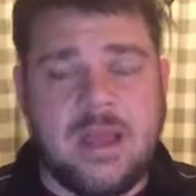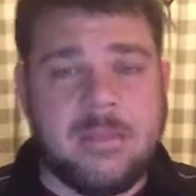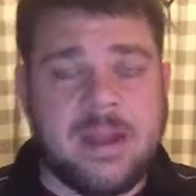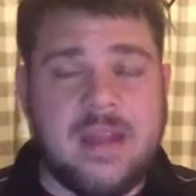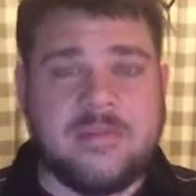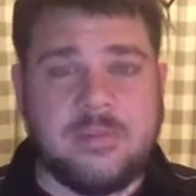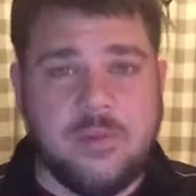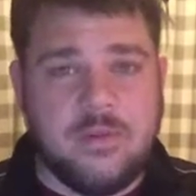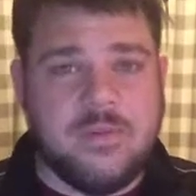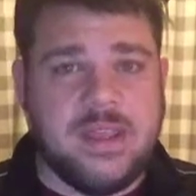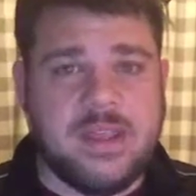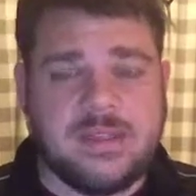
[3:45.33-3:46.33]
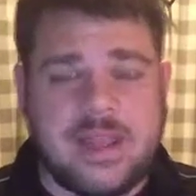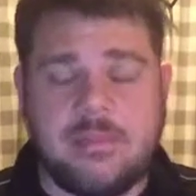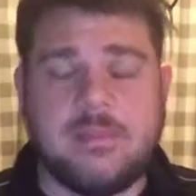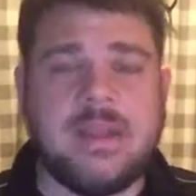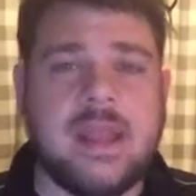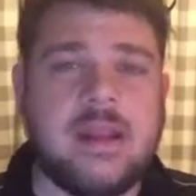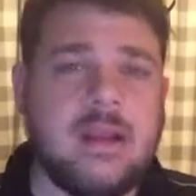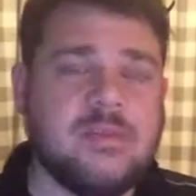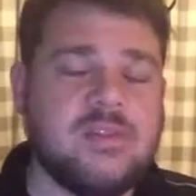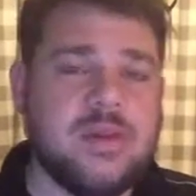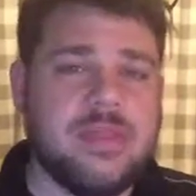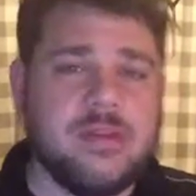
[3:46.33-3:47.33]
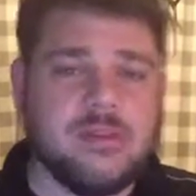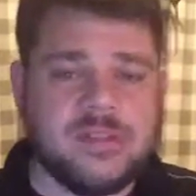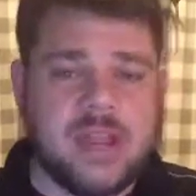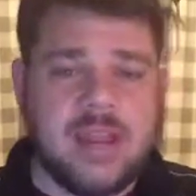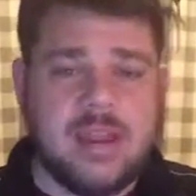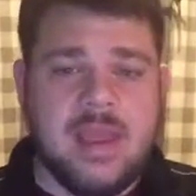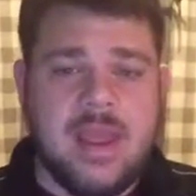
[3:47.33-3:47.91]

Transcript: I'm going to have to move the assignment date up to a Thursday,